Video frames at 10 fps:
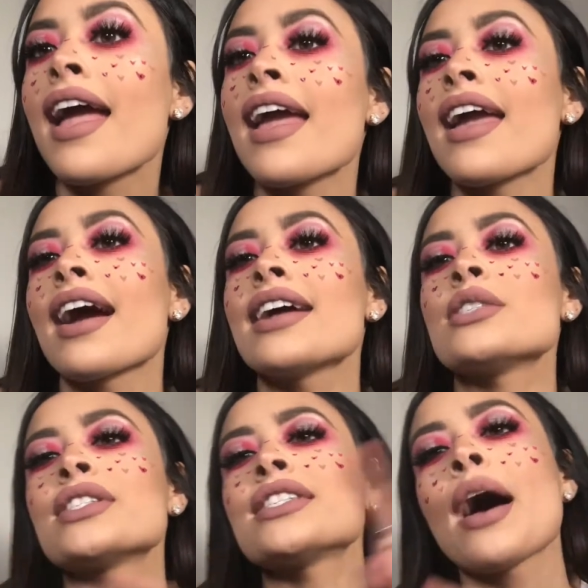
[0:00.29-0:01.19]
Hey
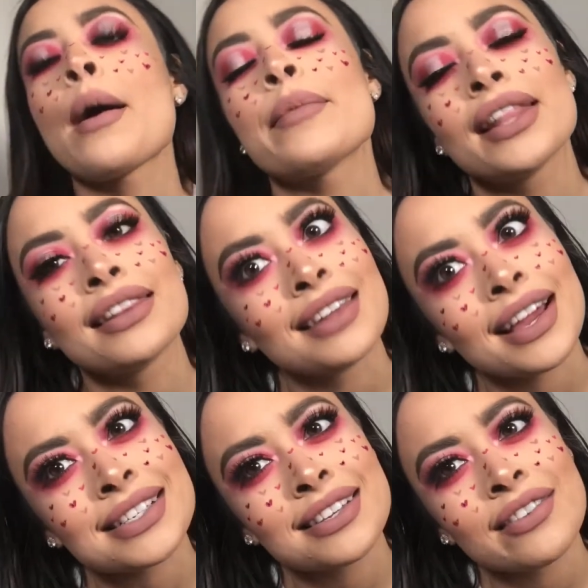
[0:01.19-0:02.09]
guys, what's up?
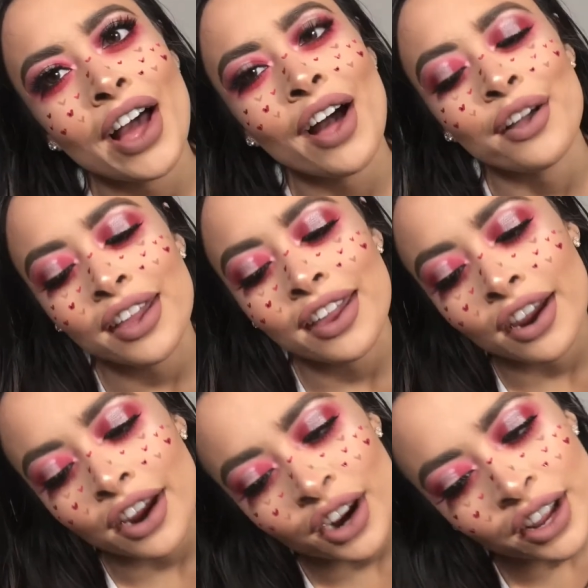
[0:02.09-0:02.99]
Lexi Val
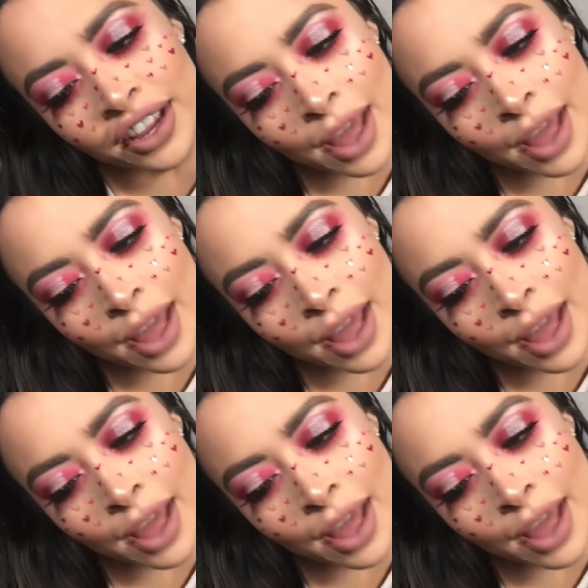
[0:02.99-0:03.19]
here,